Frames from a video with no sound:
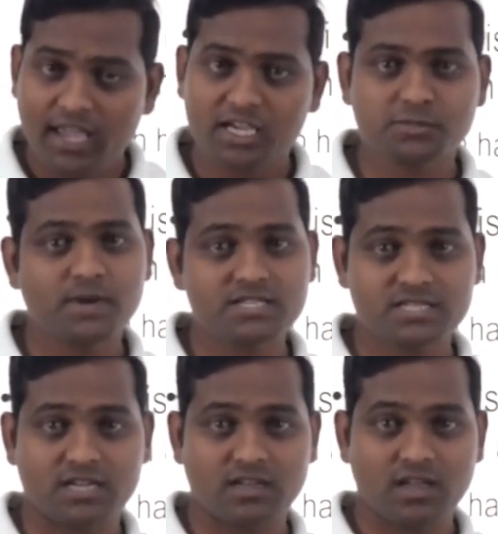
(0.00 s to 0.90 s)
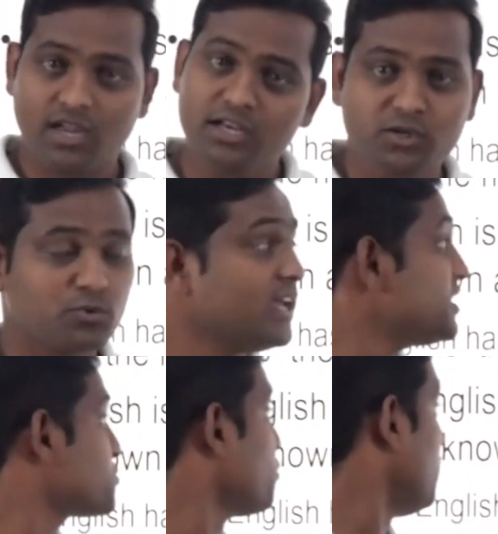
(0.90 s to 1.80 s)
expression in
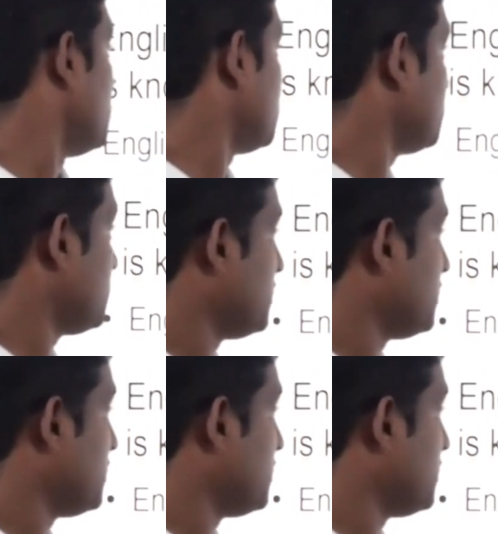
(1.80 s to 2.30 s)
today's world.